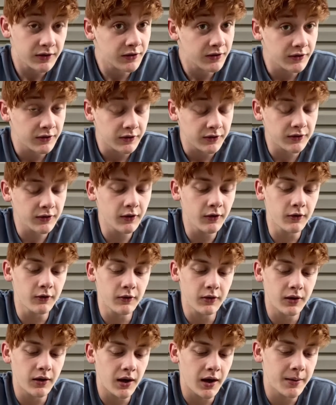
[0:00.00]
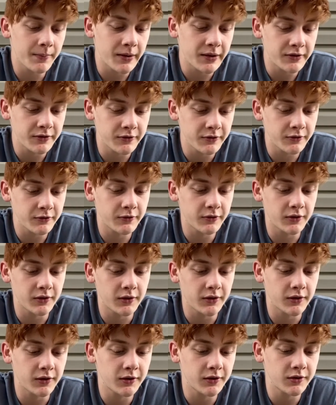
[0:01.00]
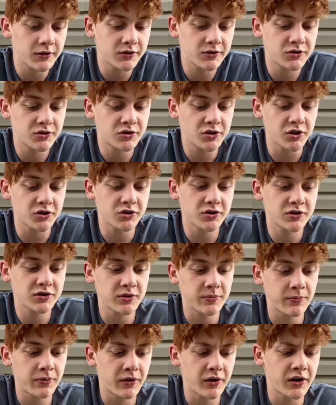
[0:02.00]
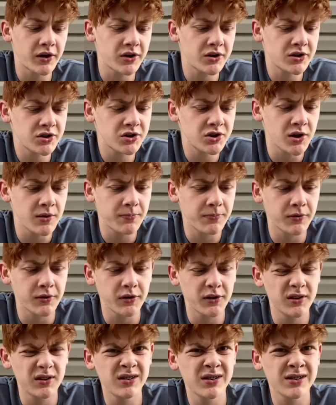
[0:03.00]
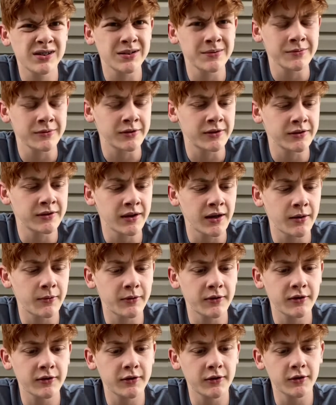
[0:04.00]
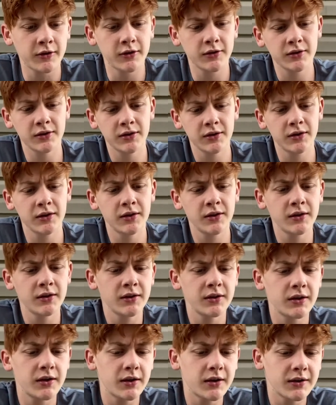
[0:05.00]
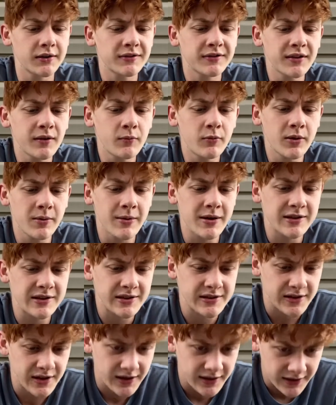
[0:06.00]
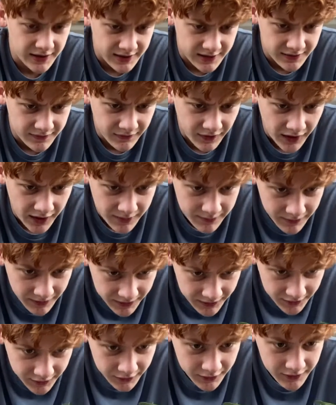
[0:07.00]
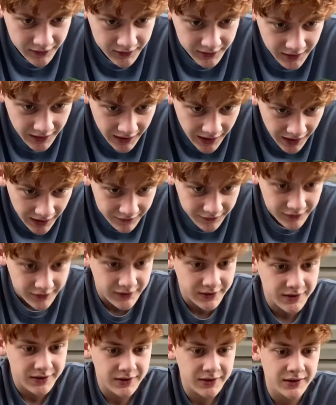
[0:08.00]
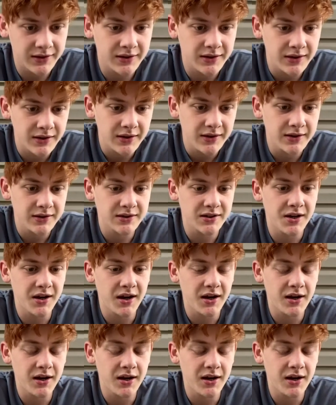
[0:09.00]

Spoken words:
So I might do a judger's apprenticeship or something like that, what it's called. Someone in my society has invited me to it. I haven't taken